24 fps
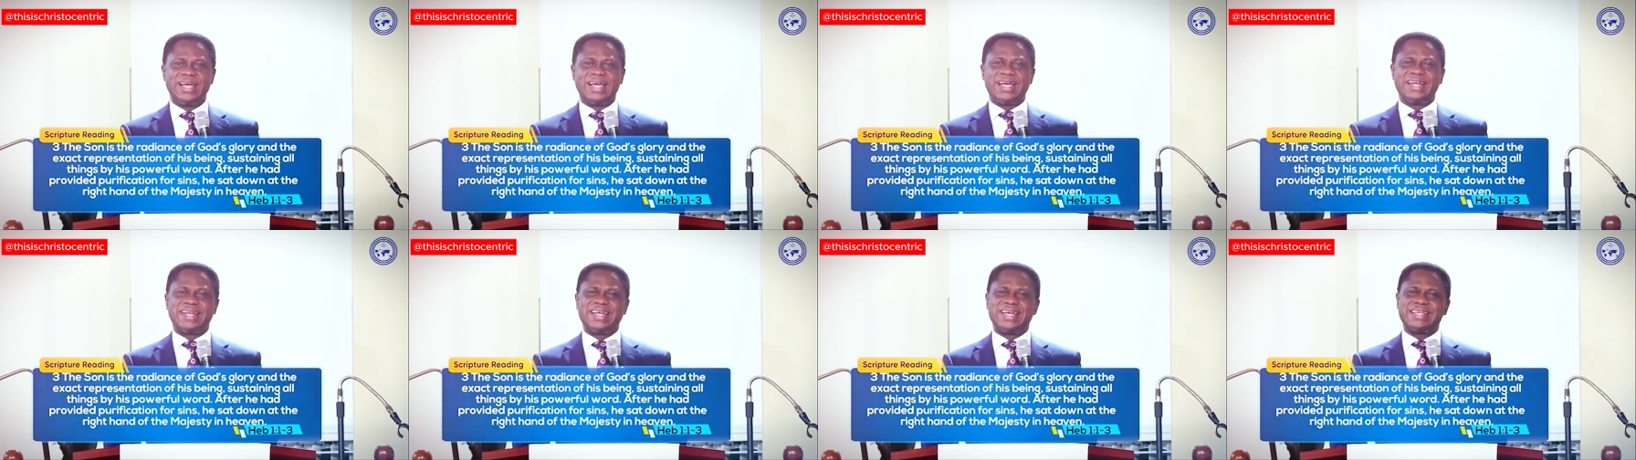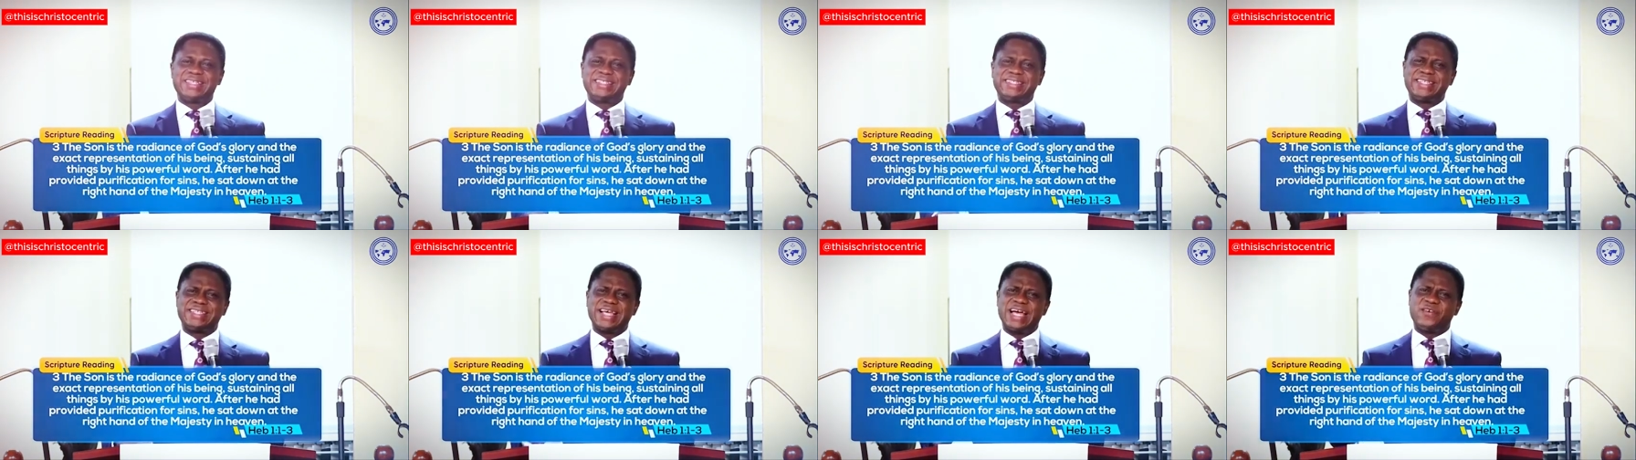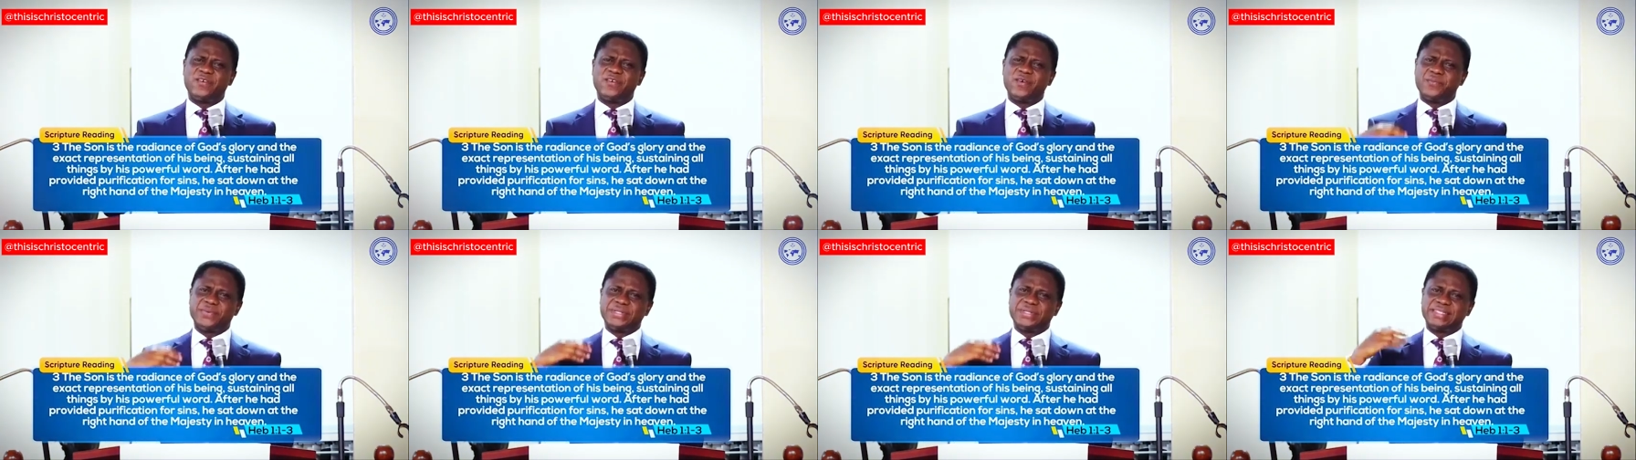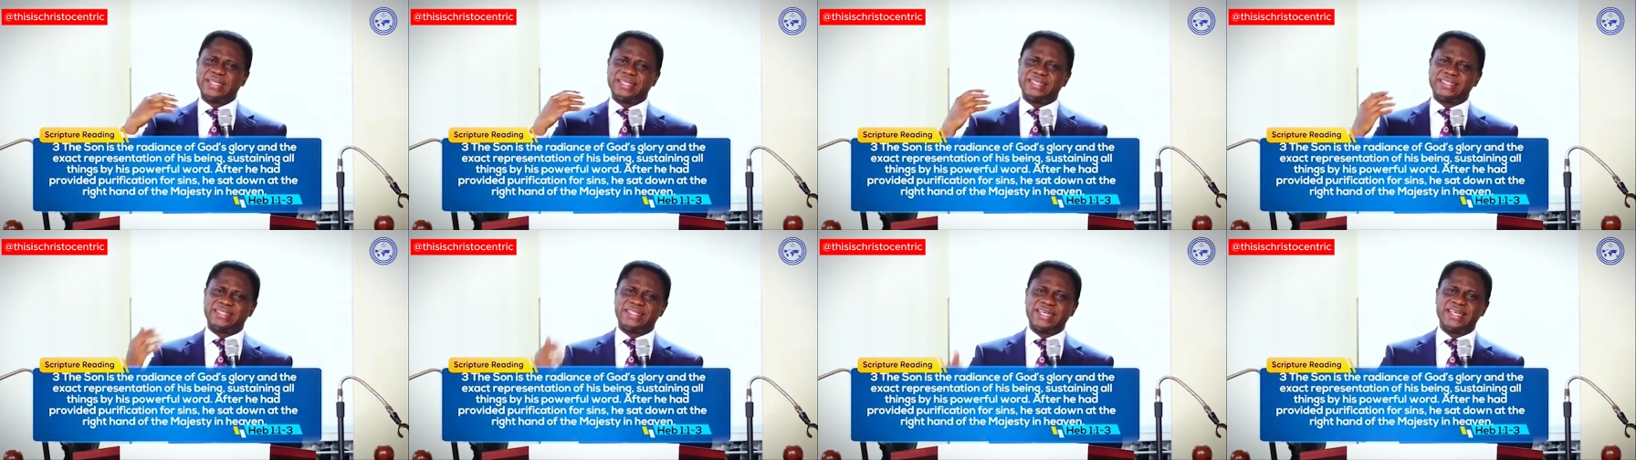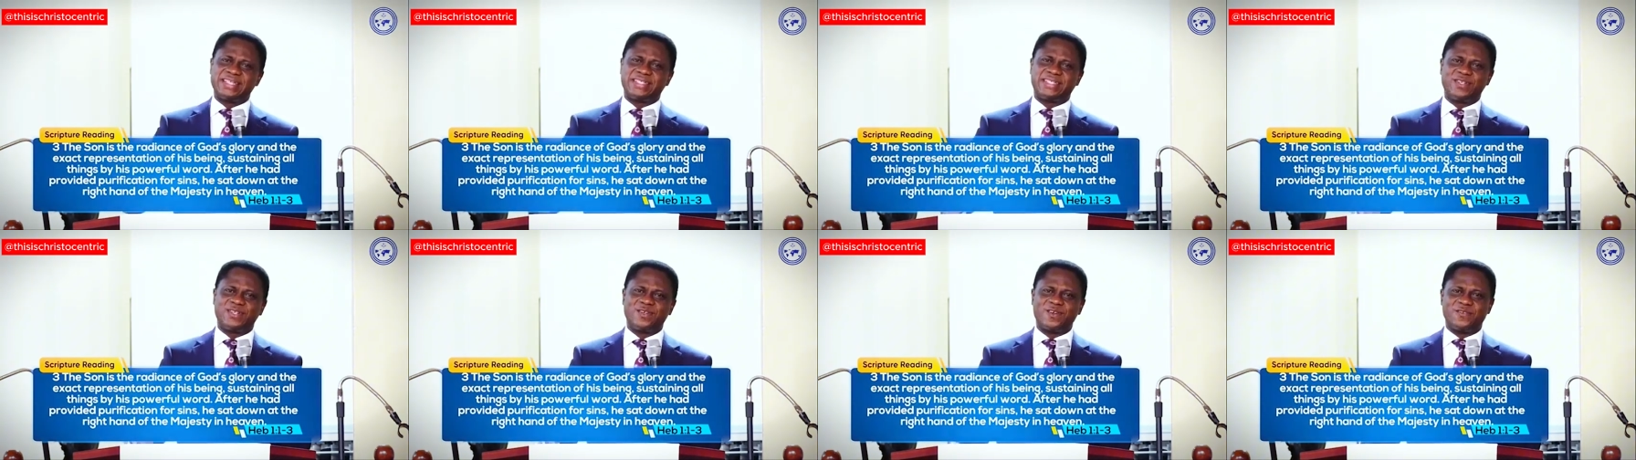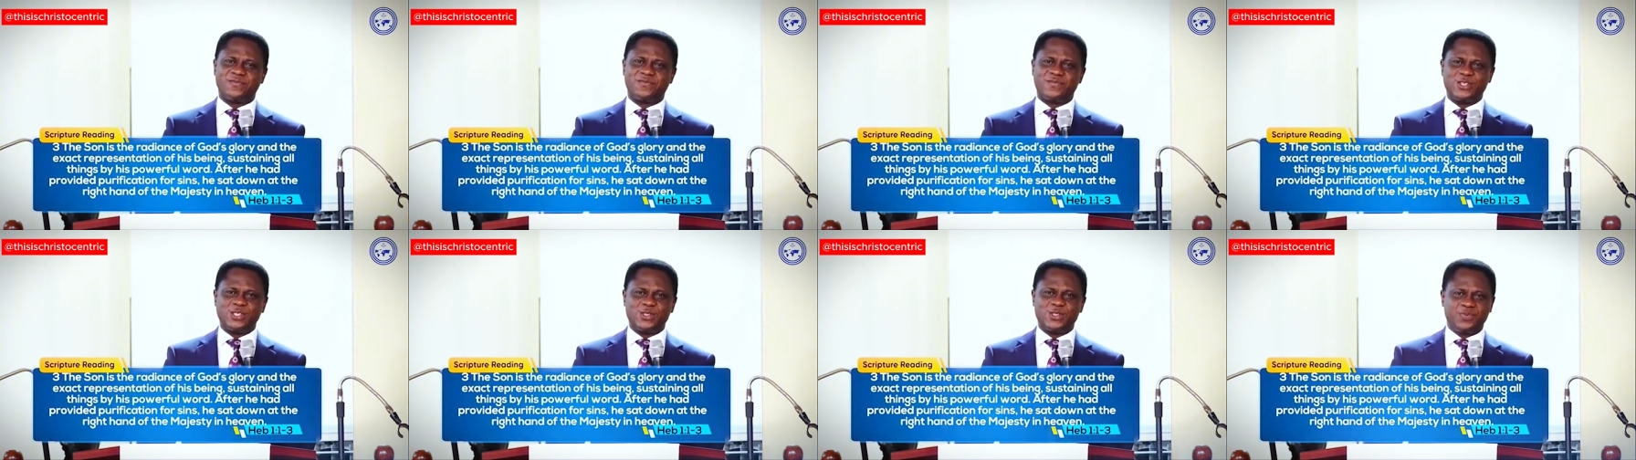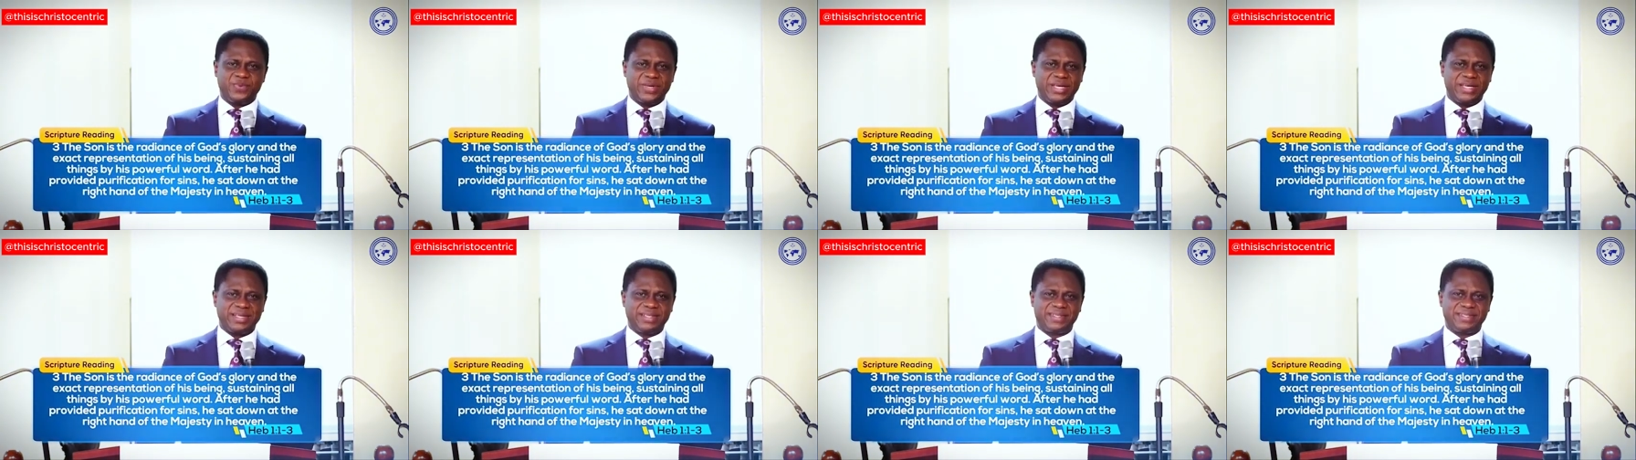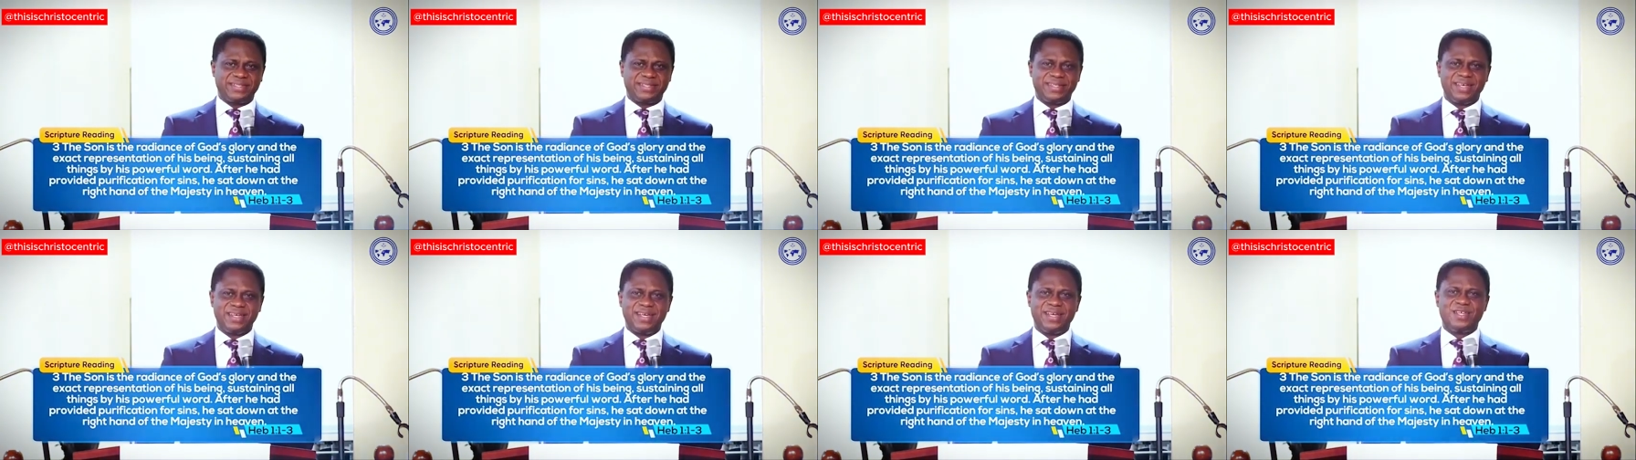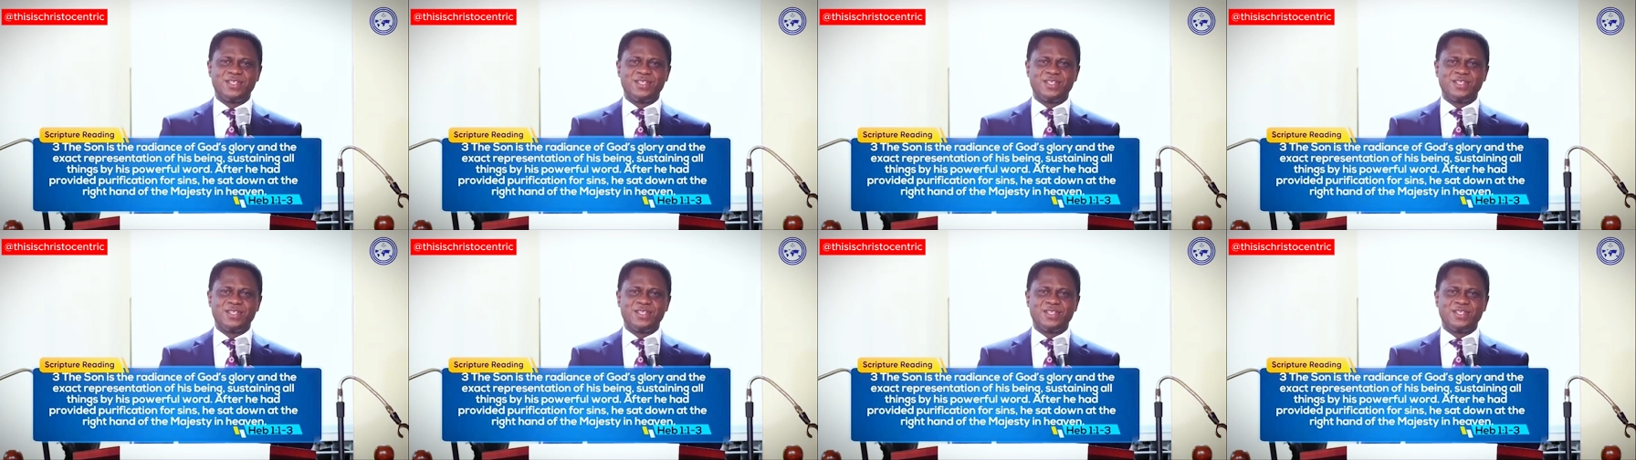and the exact representation of His being